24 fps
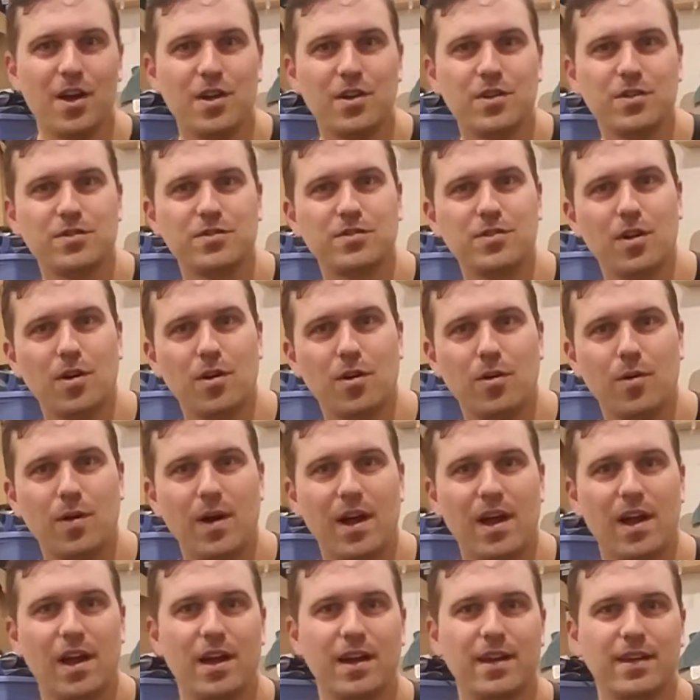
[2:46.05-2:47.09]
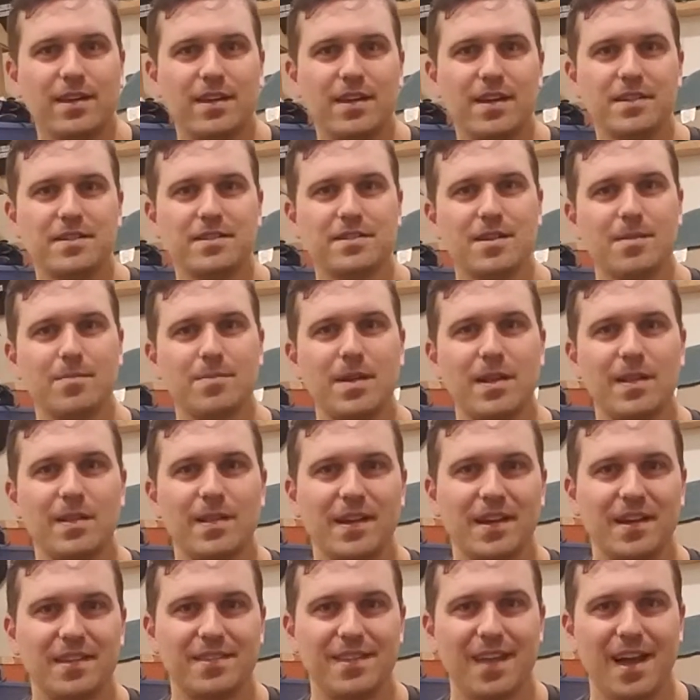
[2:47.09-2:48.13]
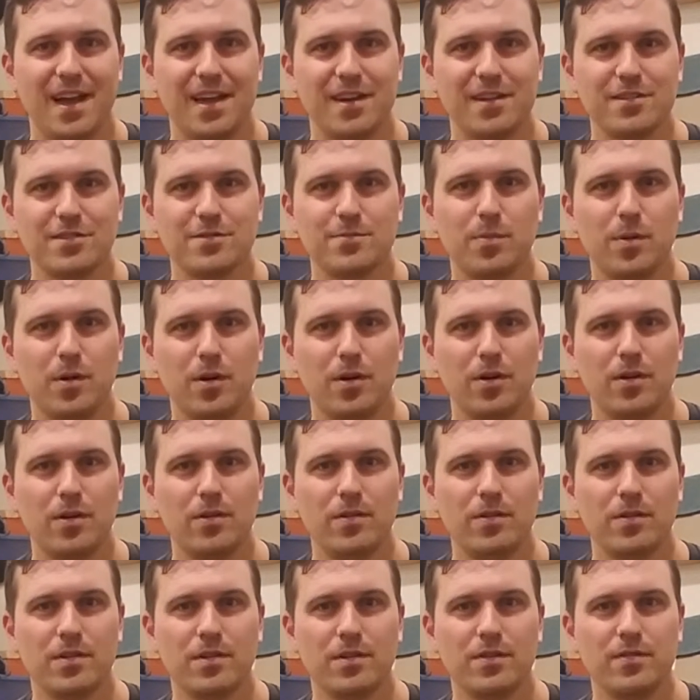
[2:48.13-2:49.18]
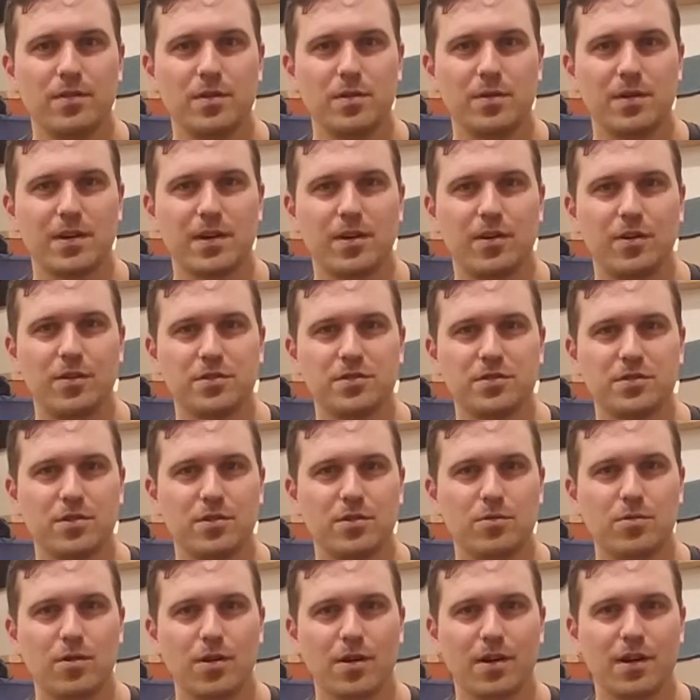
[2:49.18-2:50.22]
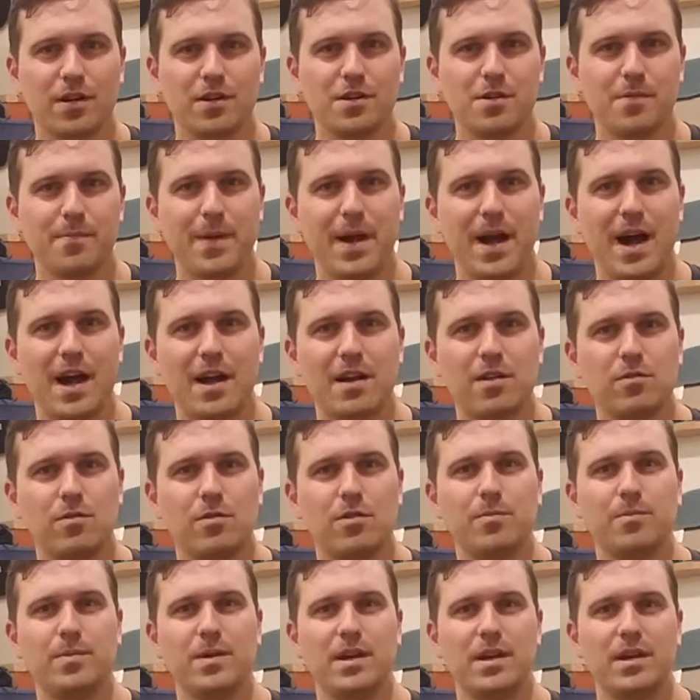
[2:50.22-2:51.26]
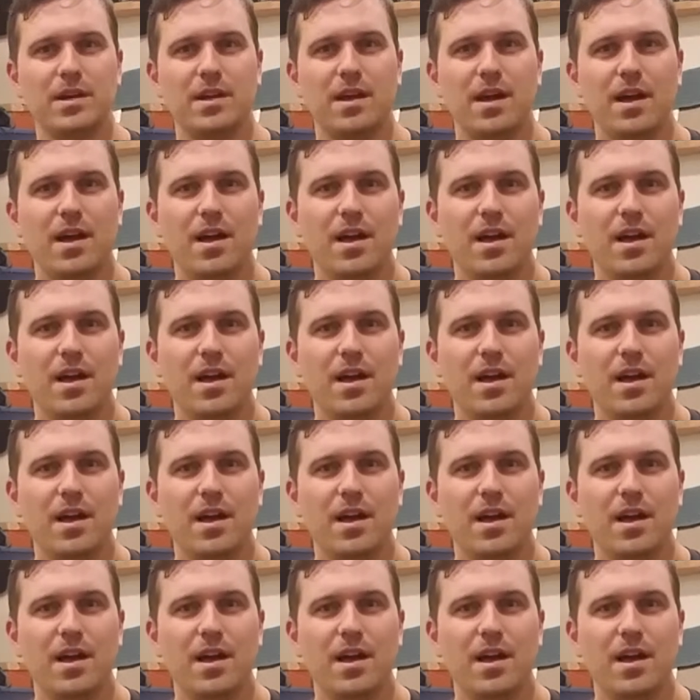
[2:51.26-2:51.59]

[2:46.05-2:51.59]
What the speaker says: So get something like a tennis ball if you want to also work on your back a little bit.